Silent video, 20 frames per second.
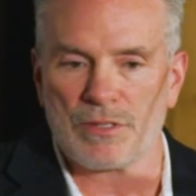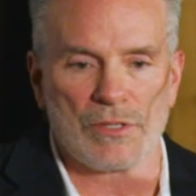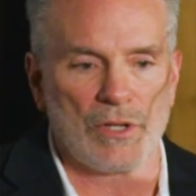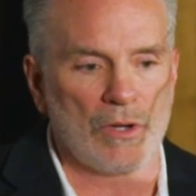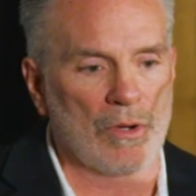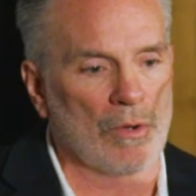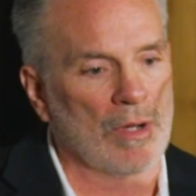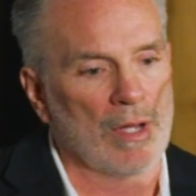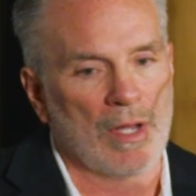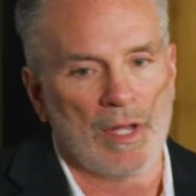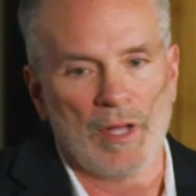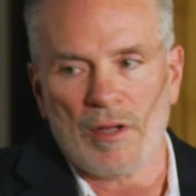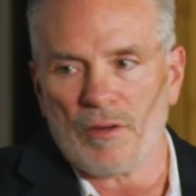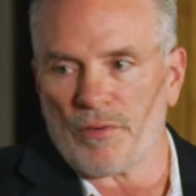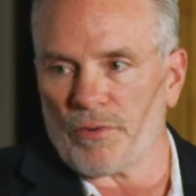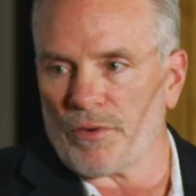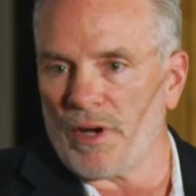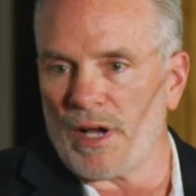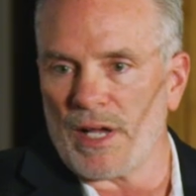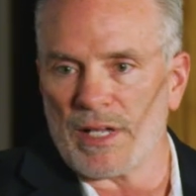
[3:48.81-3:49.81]
So
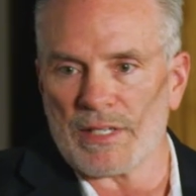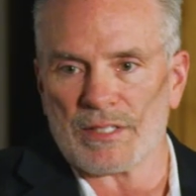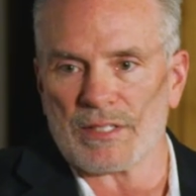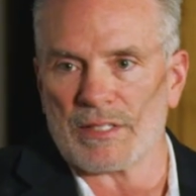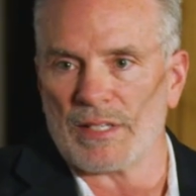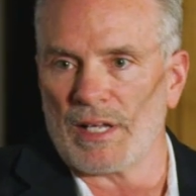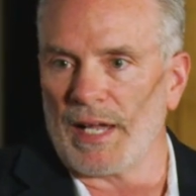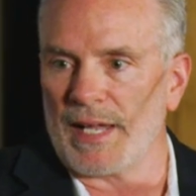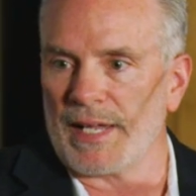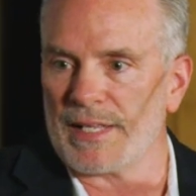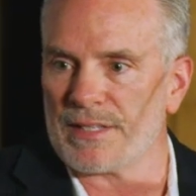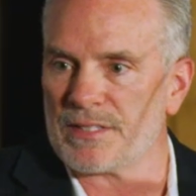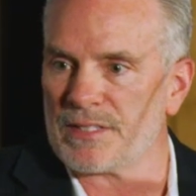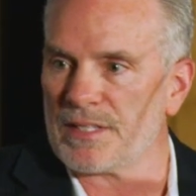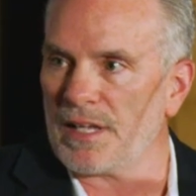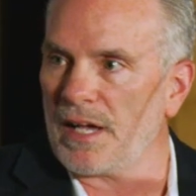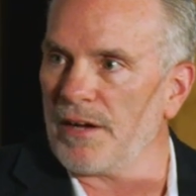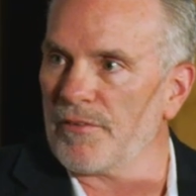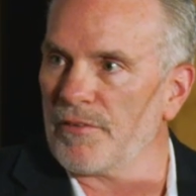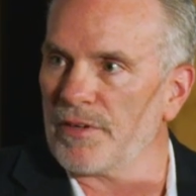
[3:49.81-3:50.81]
for us,
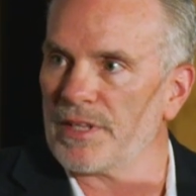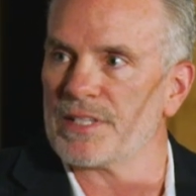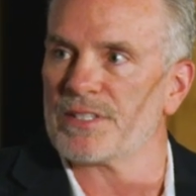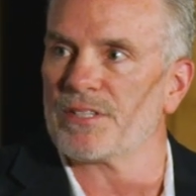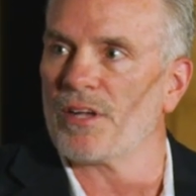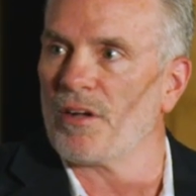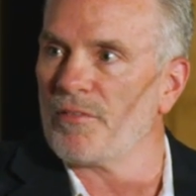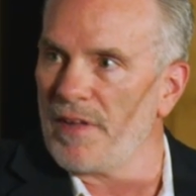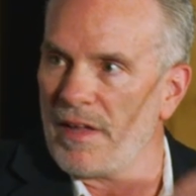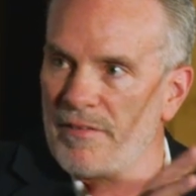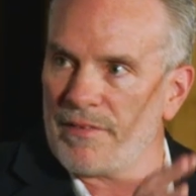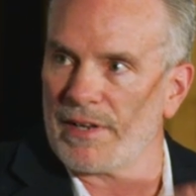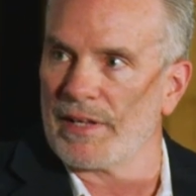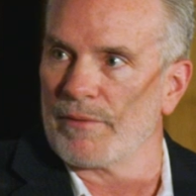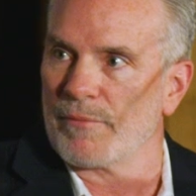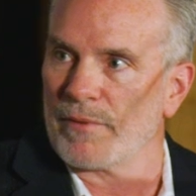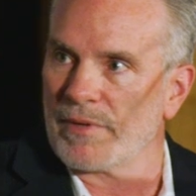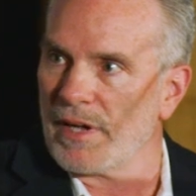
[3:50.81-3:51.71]
it's really self-evident.